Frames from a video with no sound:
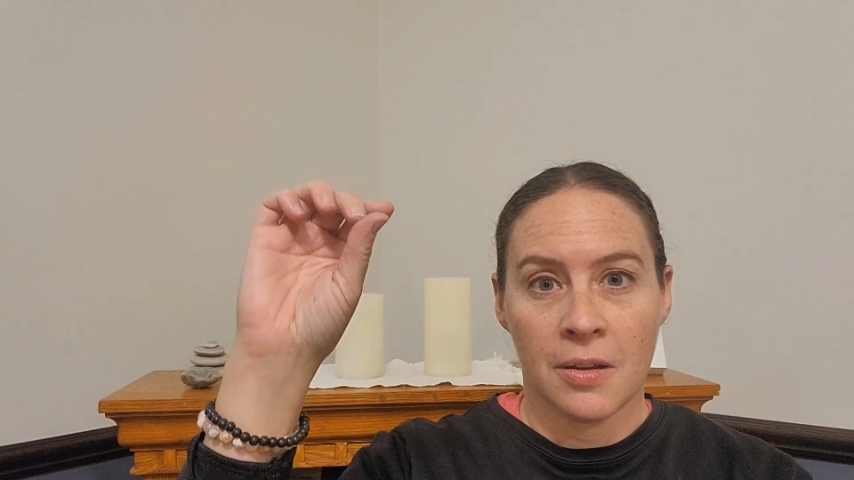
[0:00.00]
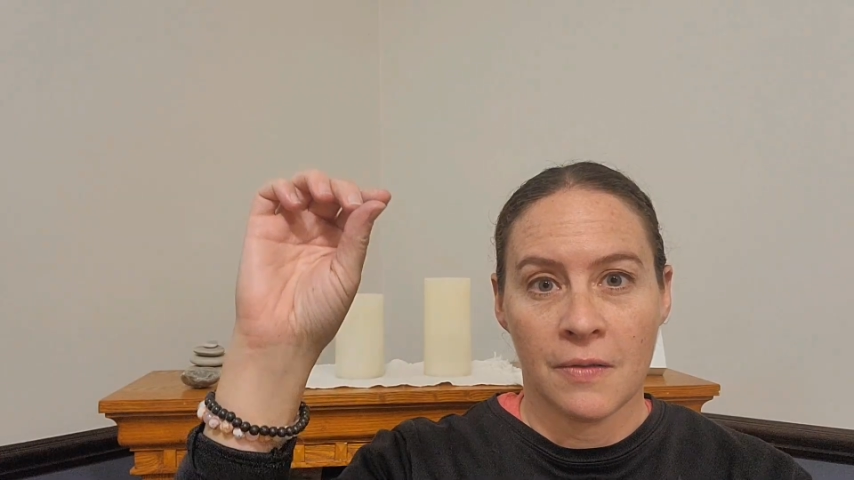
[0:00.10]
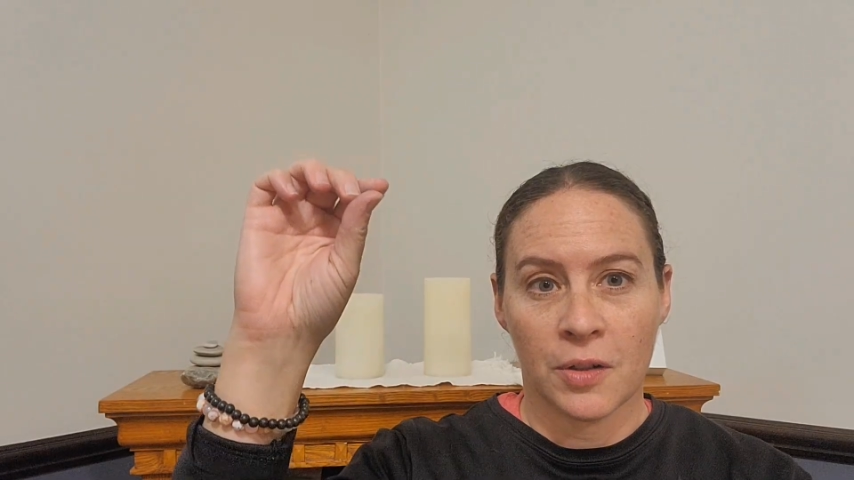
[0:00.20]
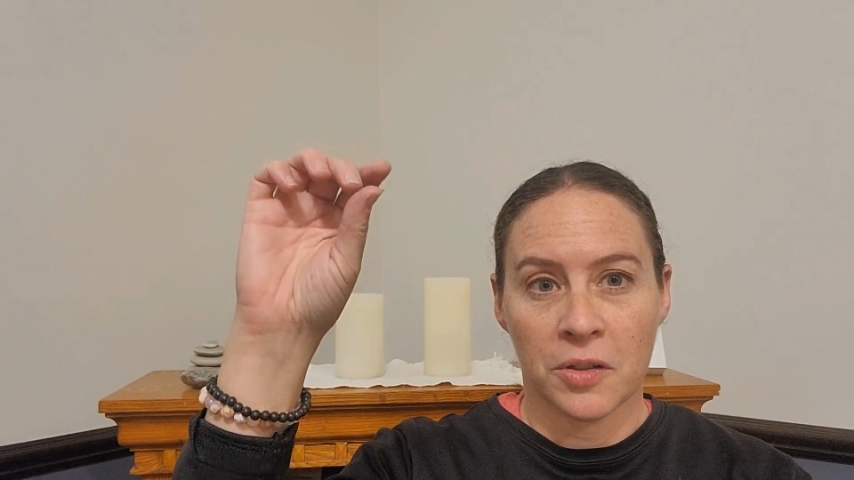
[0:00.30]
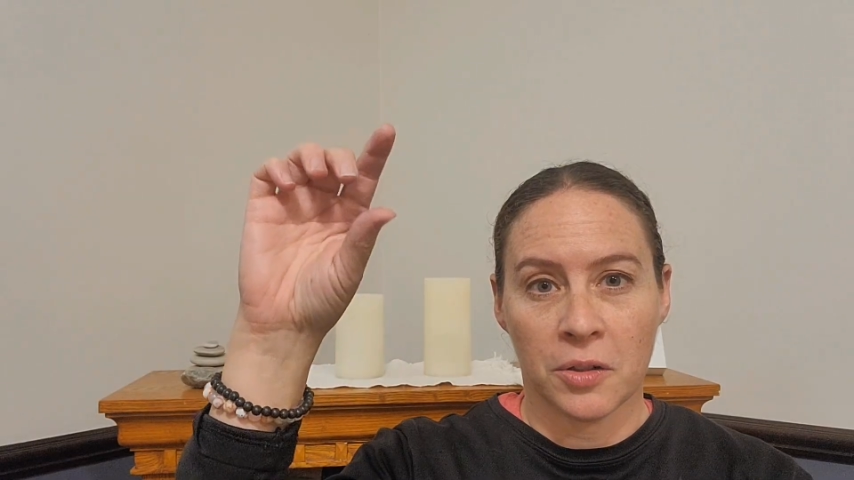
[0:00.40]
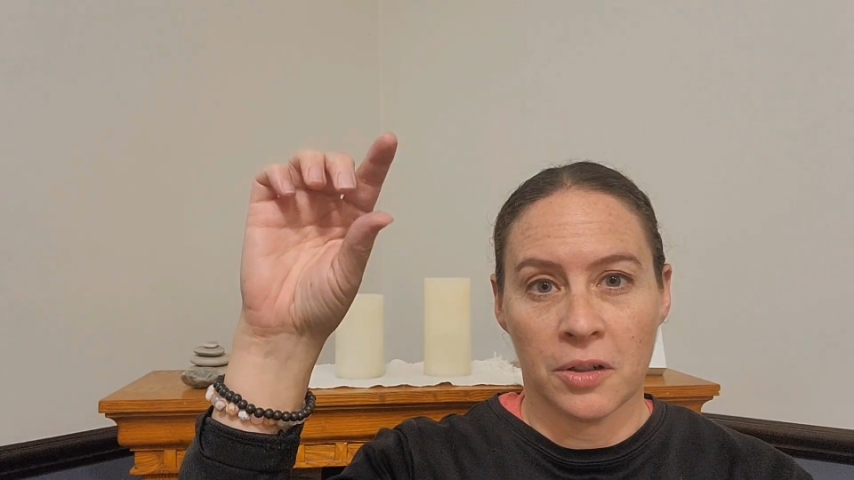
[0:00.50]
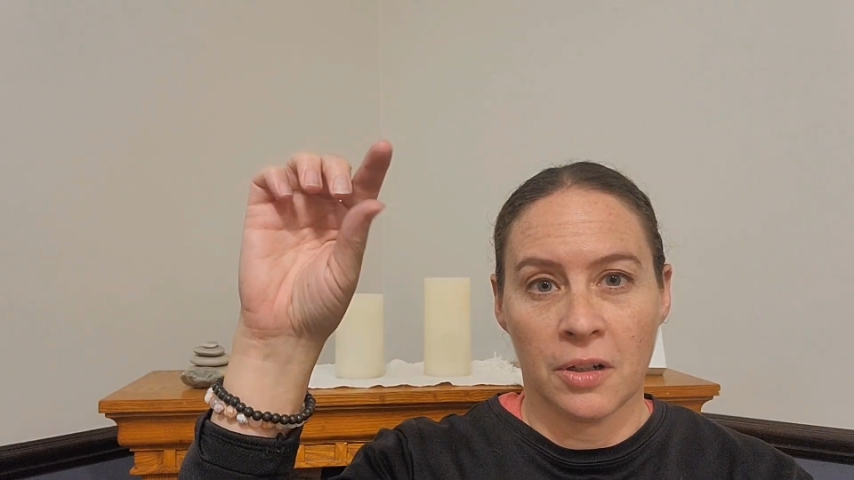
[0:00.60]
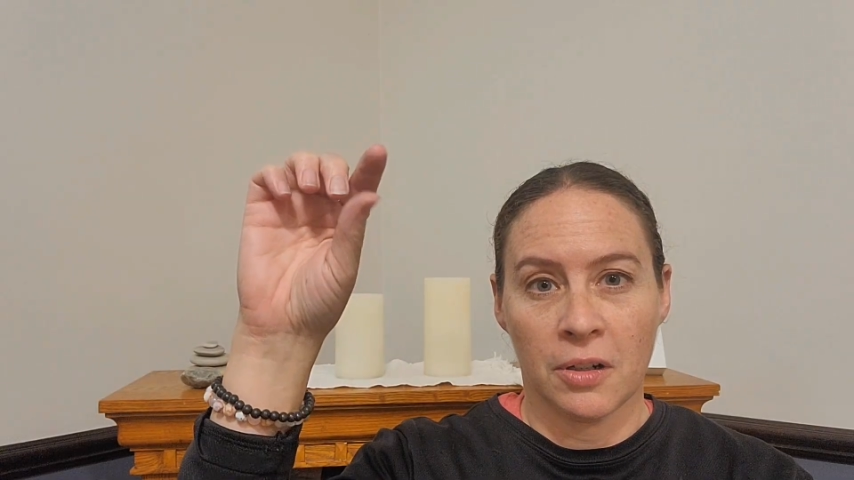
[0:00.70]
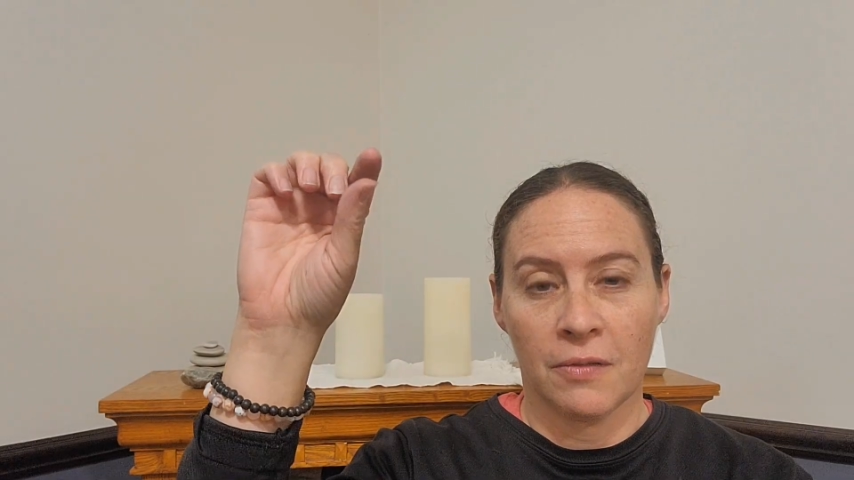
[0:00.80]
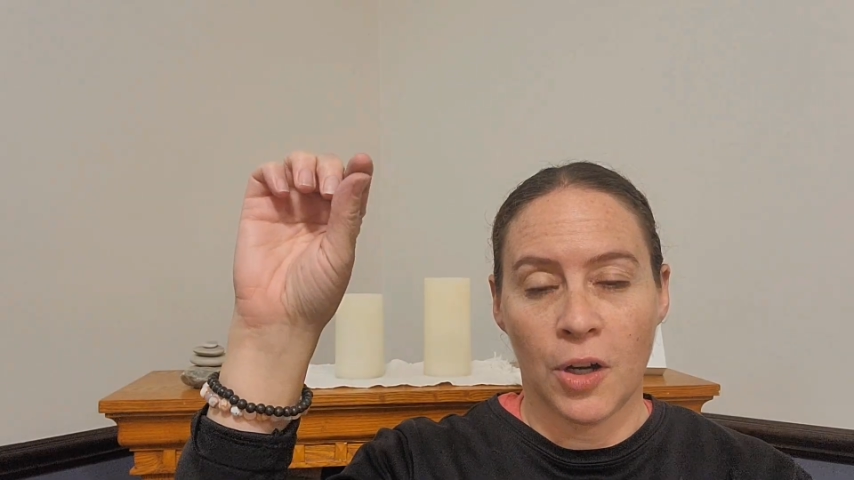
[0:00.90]
for a certain
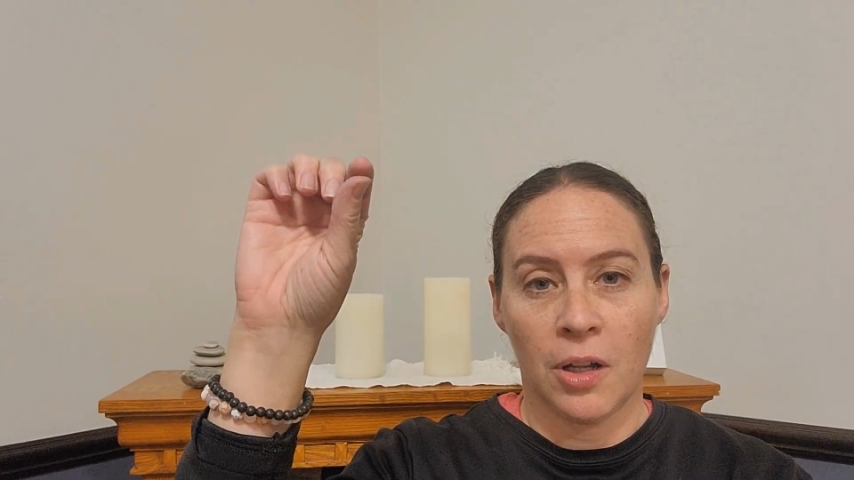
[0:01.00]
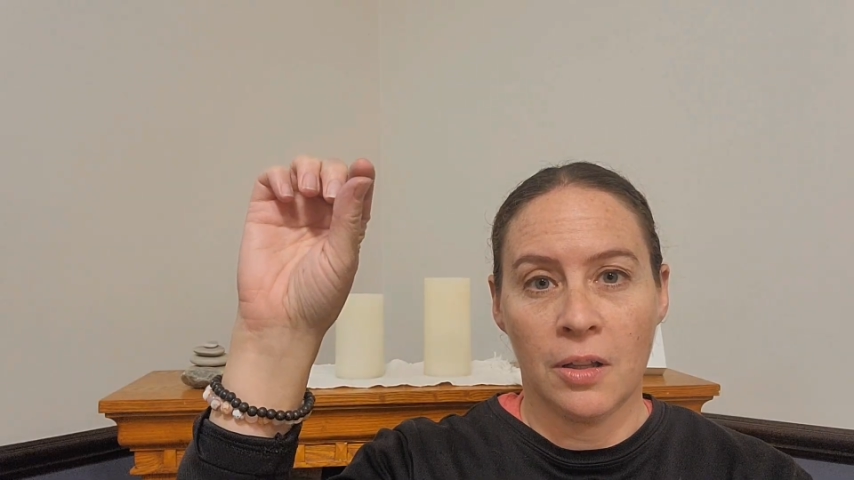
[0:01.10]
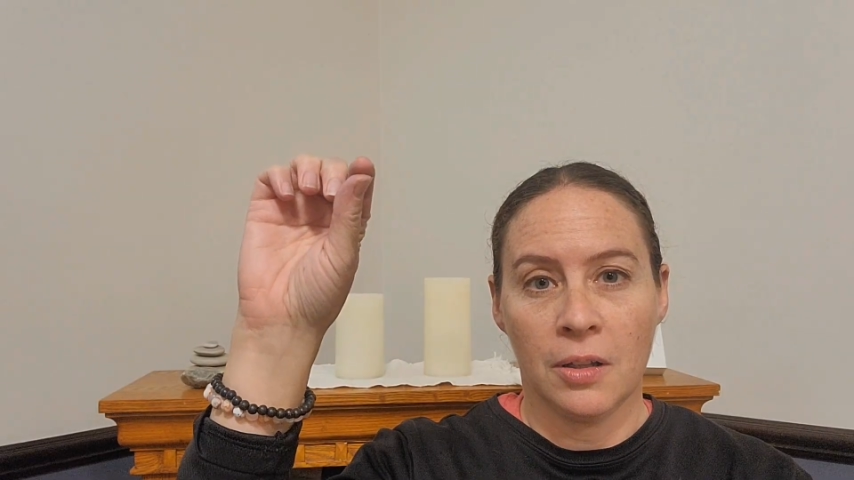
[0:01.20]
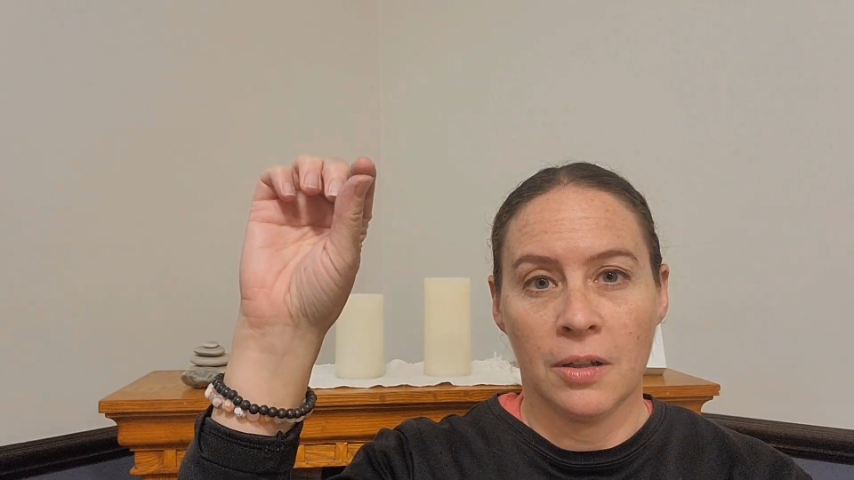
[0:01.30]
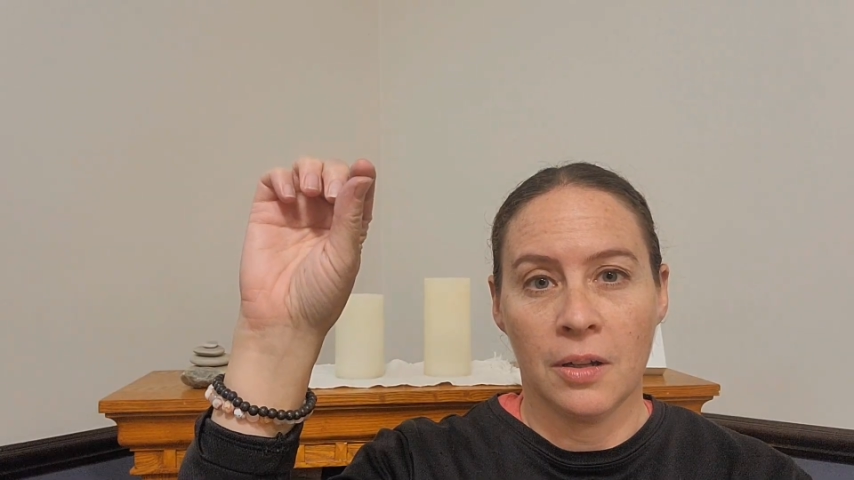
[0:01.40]
interval,